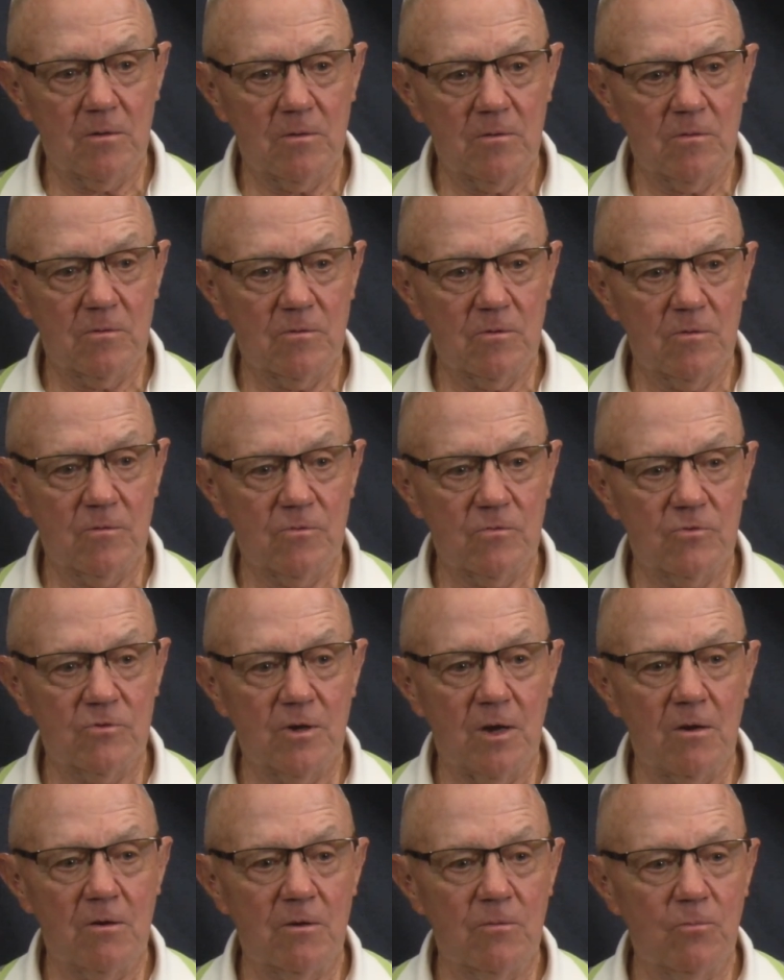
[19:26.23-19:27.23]
If
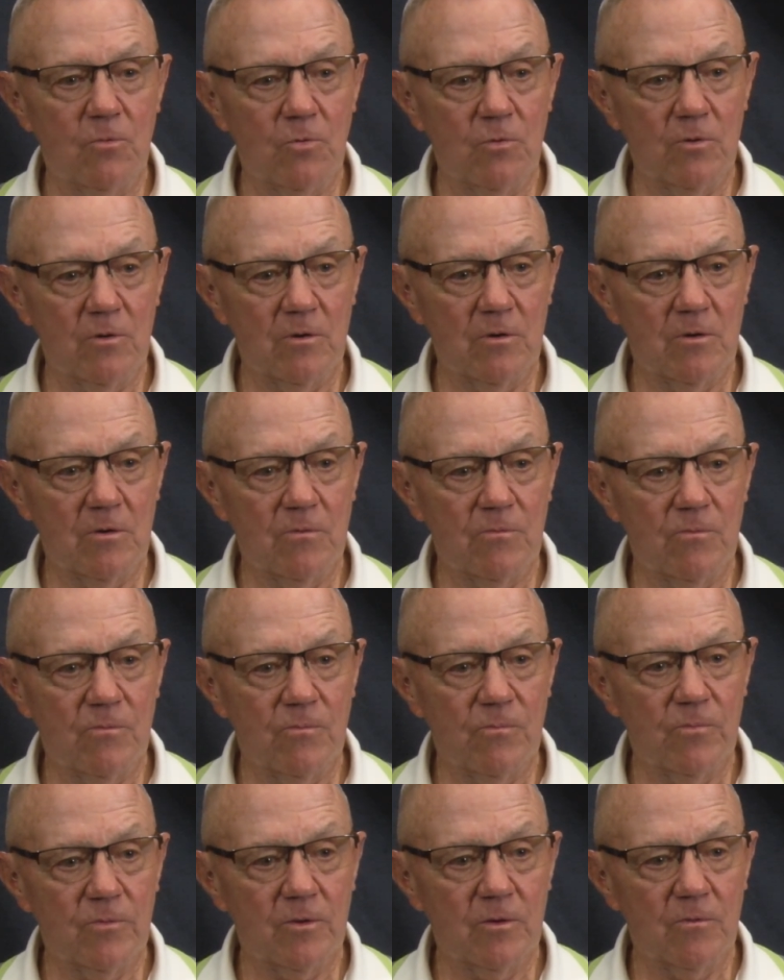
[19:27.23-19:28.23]
Saturday morning,
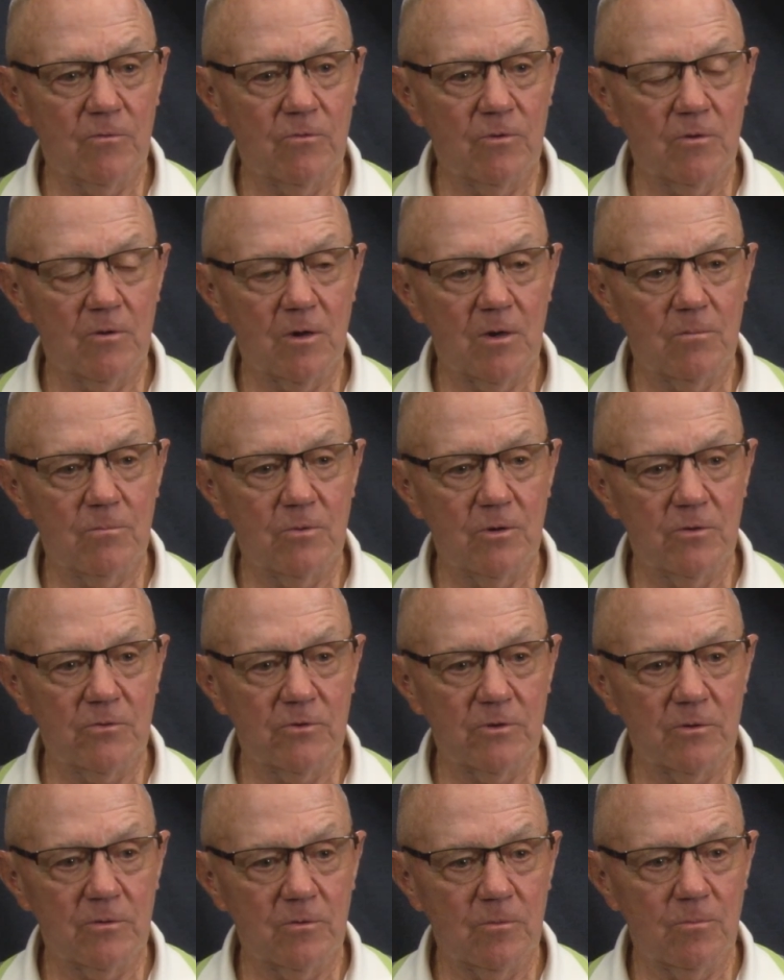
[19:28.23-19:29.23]
if you're not
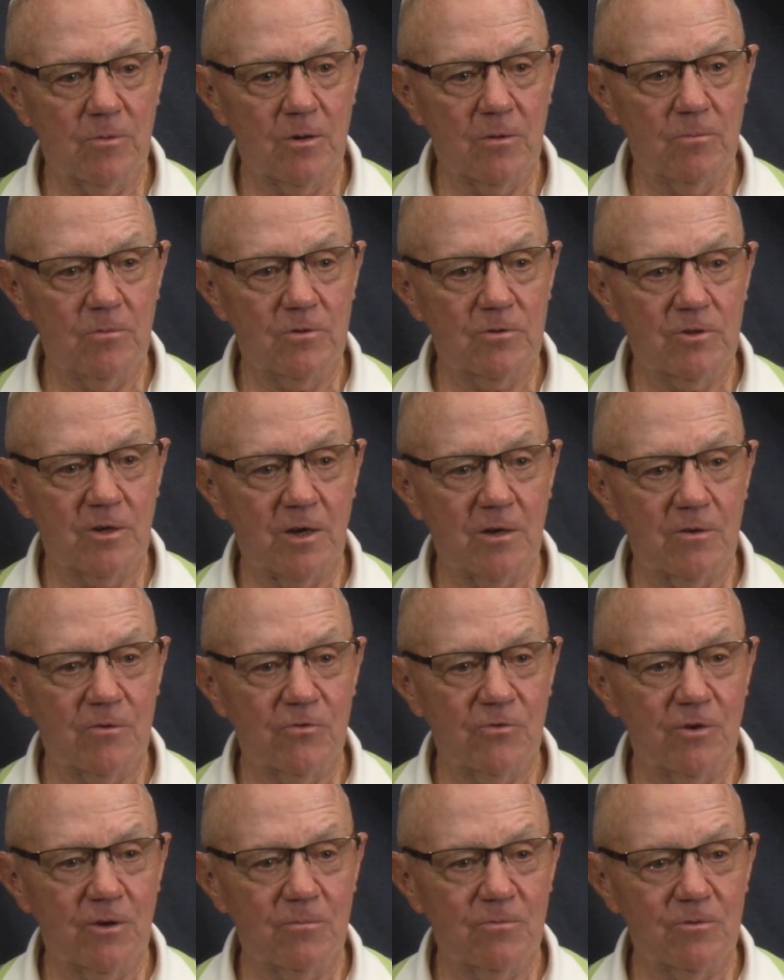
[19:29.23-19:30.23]
busy, you better be checking
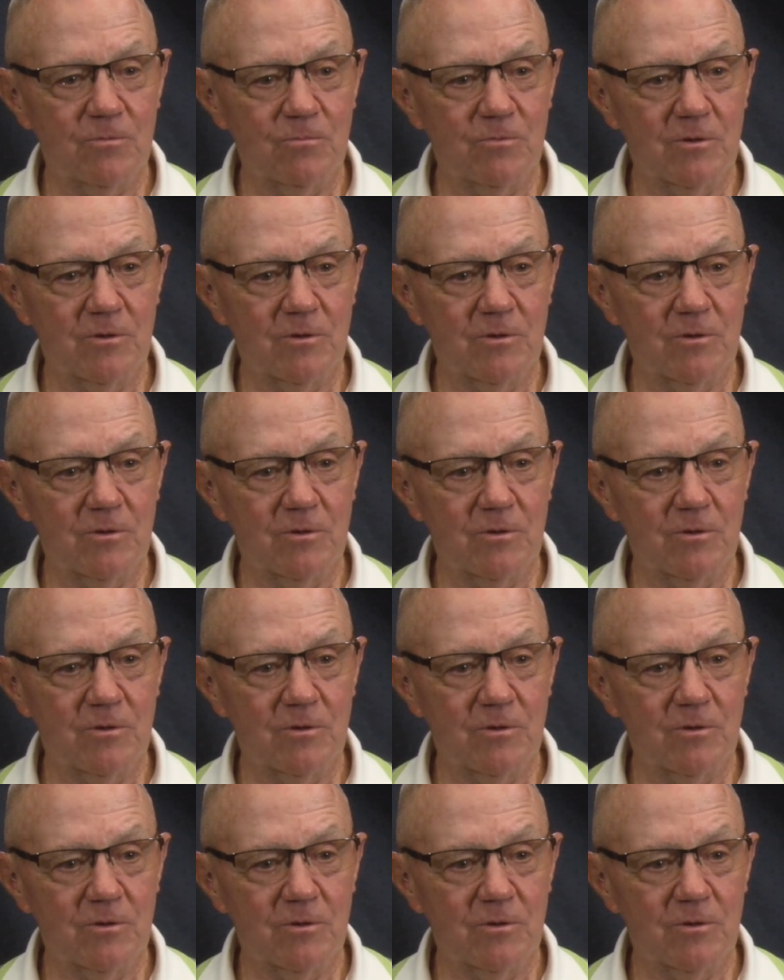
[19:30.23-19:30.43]
something,